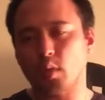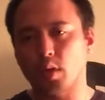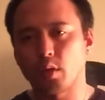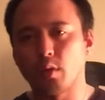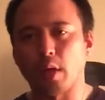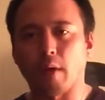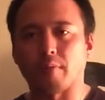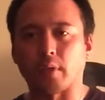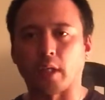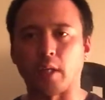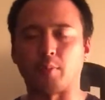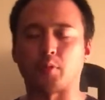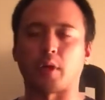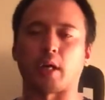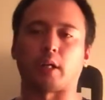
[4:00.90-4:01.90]
you'd have to
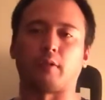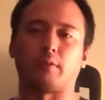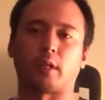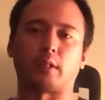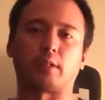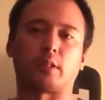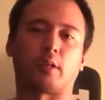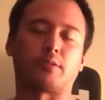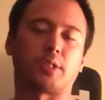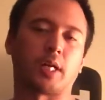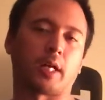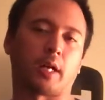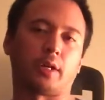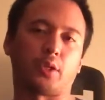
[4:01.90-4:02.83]
keep track of that stuff sack,